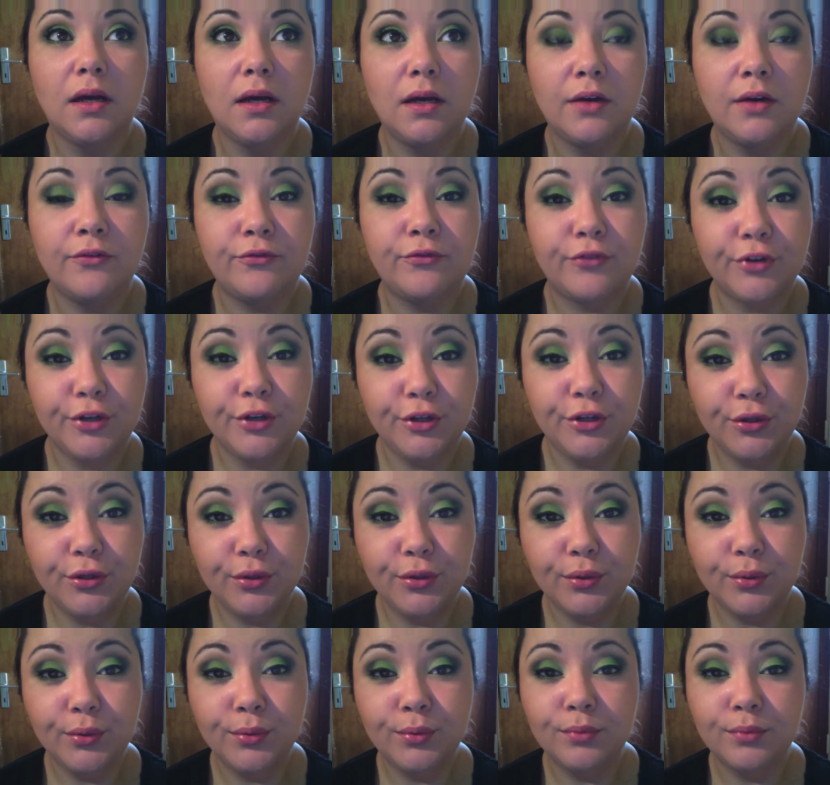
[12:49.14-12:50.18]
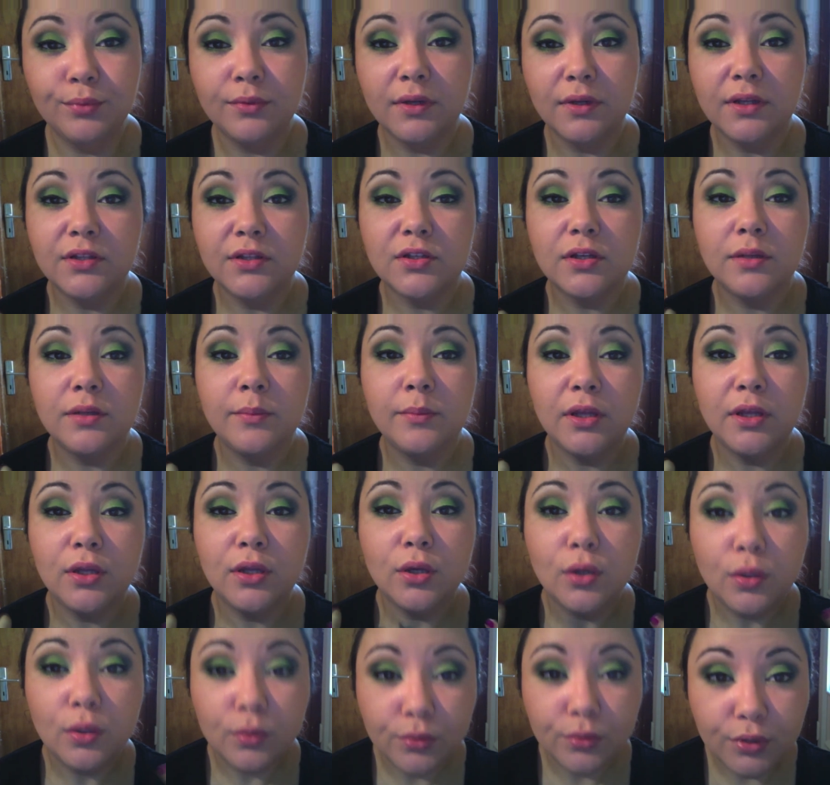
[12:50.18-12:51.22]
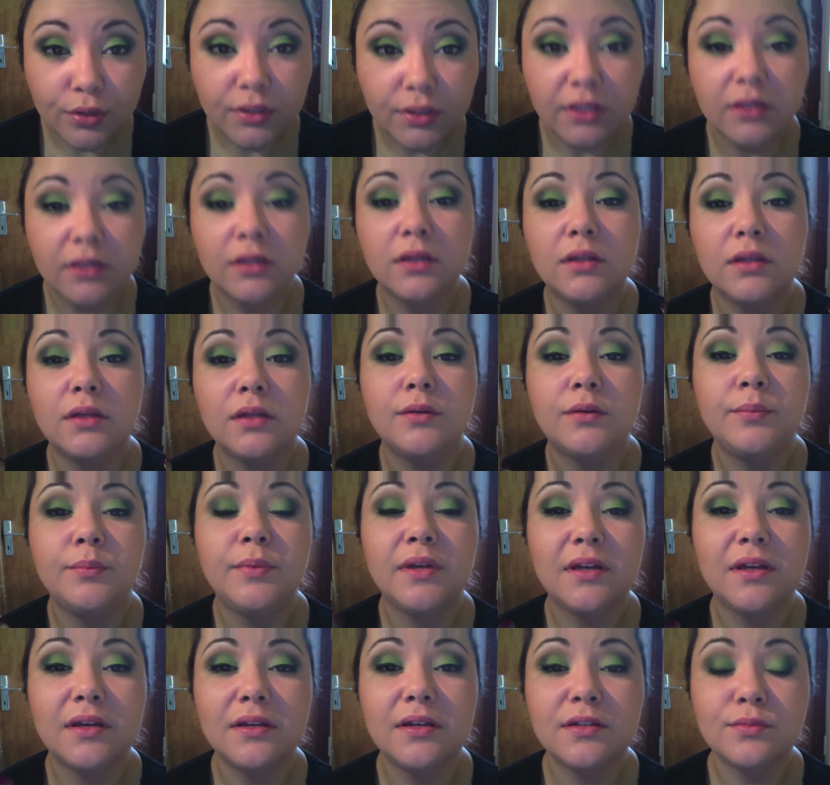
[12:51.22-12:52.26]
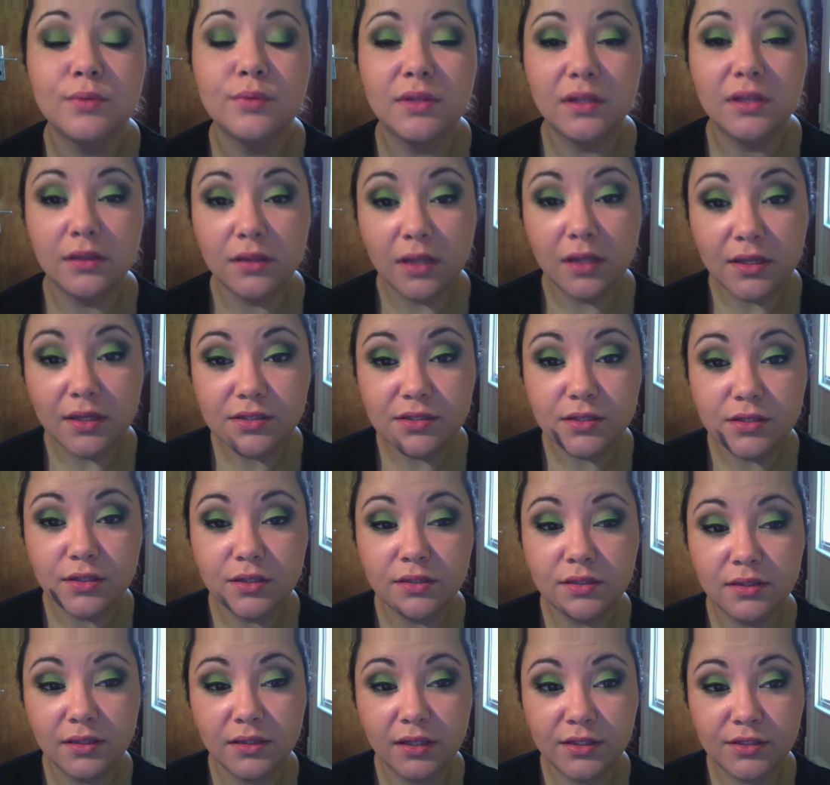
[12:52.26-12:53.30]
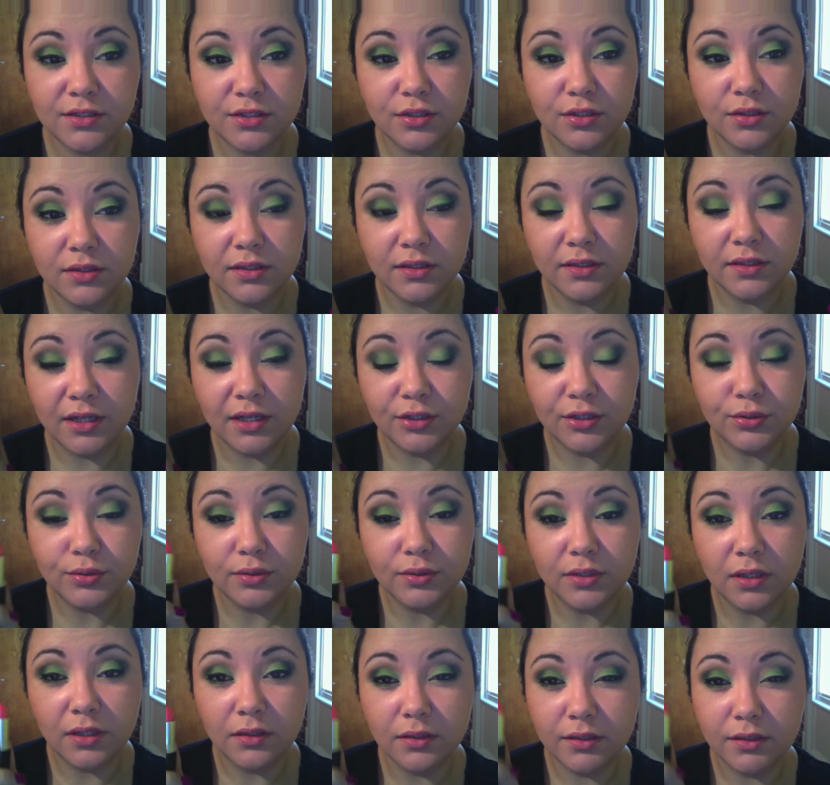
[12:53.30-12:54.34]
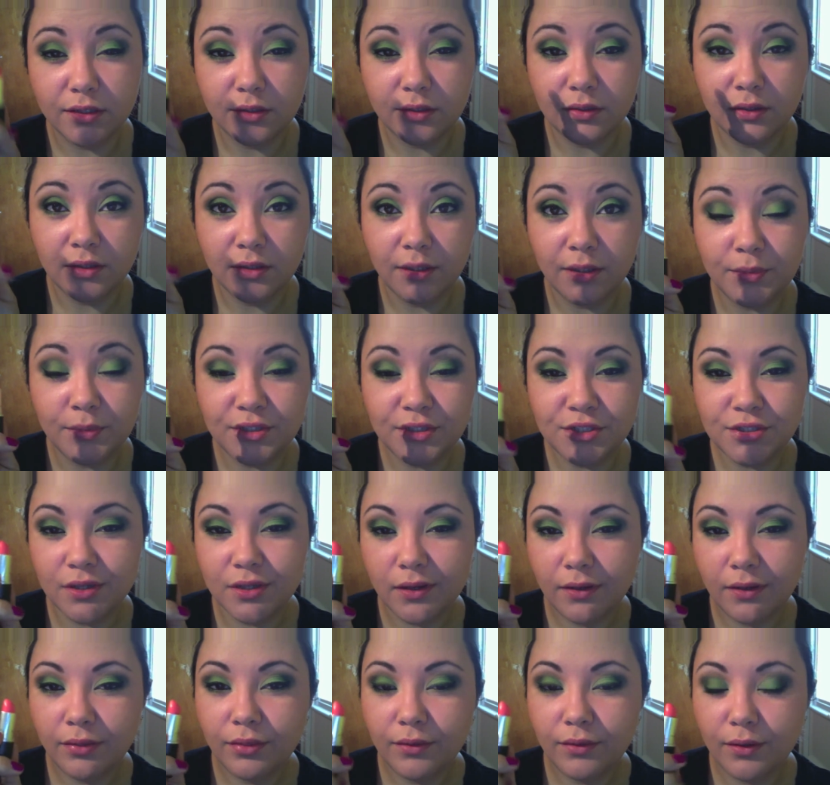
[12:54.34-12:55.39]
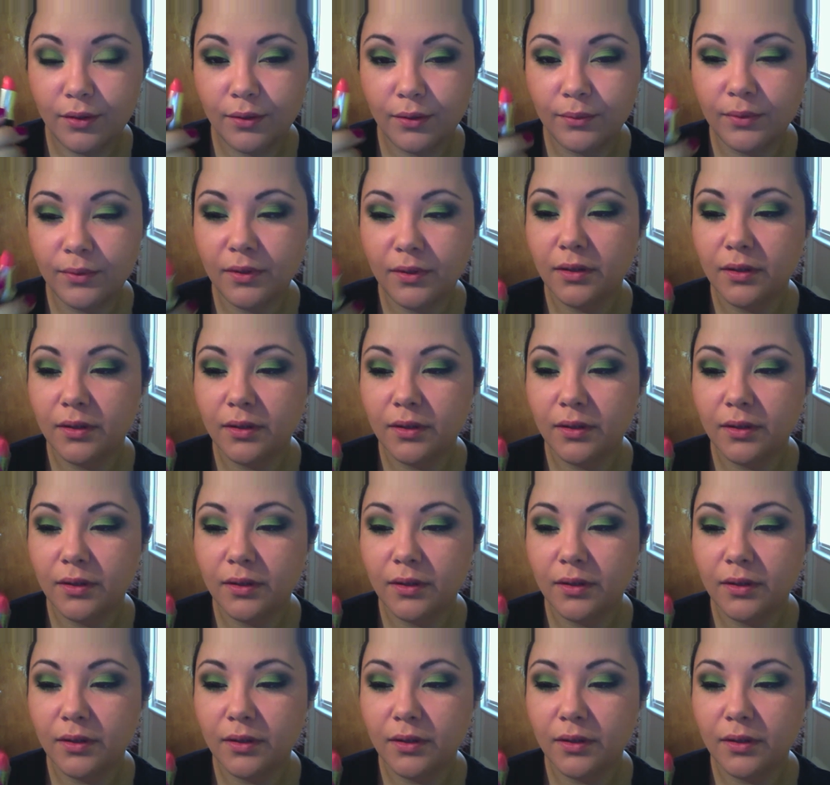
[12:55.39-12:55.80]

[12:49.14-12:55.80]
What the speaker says: For you, it's going to make your own unique color because with a luster, it lets the natural color of your lip shine through.